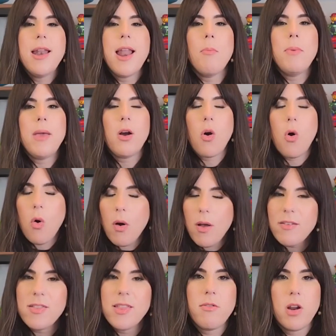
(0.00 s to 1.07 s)
Now,
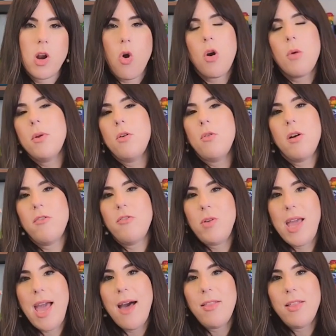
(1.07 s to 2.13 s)
because they're an arbiter of
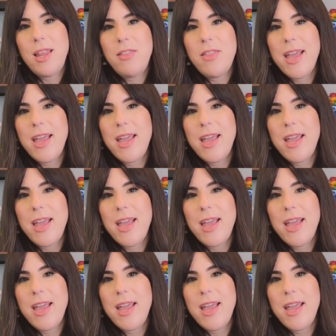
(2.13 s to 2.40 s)
reality,